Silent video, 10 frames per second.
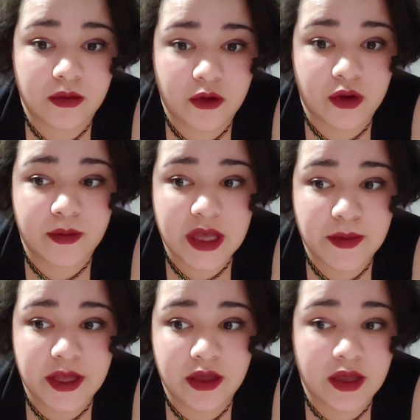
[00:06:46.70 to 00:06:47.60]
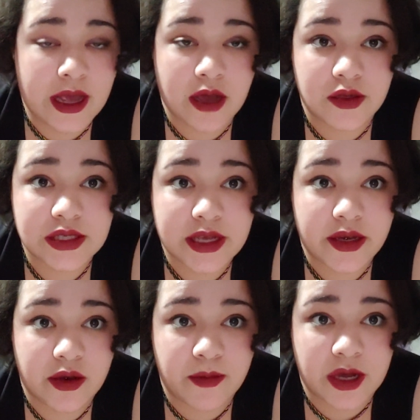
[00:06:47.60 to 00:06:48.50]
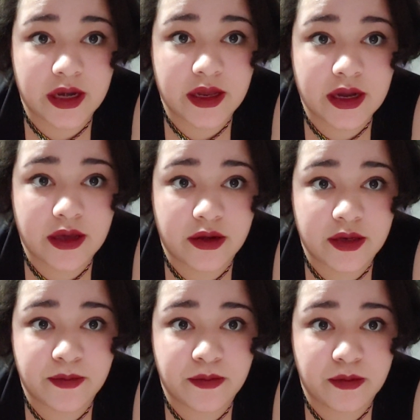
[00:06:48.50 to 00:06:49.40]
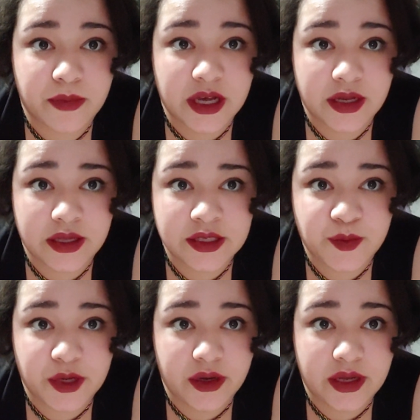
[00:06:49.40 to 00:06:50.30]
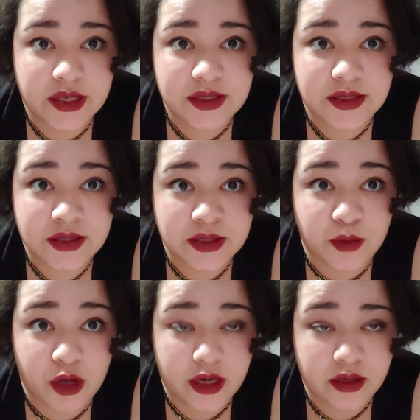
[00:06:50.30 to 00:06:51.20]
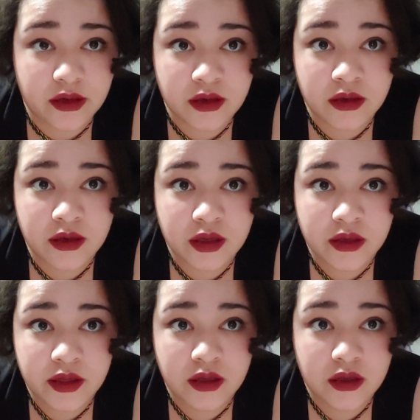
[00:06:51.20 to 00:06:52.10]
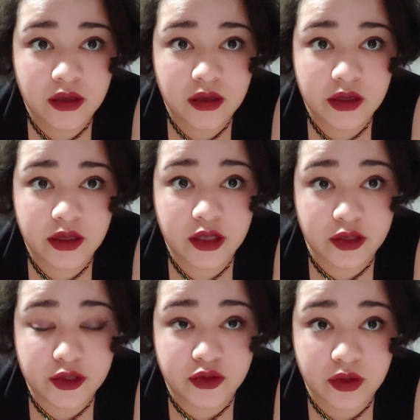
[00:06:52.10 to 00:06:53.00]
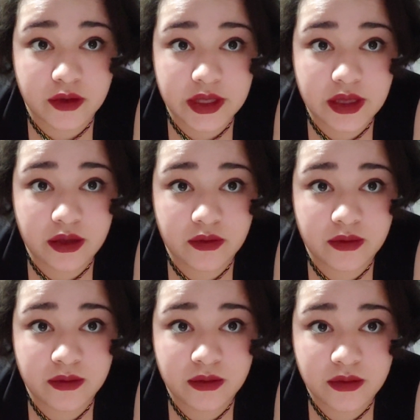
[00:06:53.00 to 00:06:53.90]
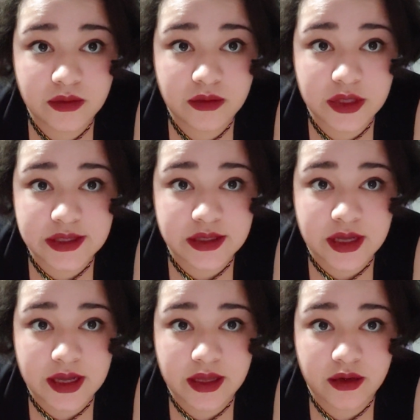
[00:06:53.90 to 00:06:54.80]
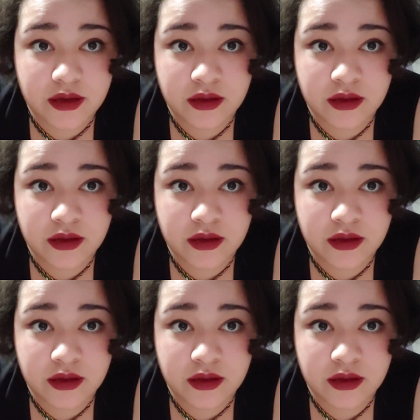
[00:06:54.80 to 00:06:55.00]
or maybe outside your body, an outer body experience, someone controlling you. It's not,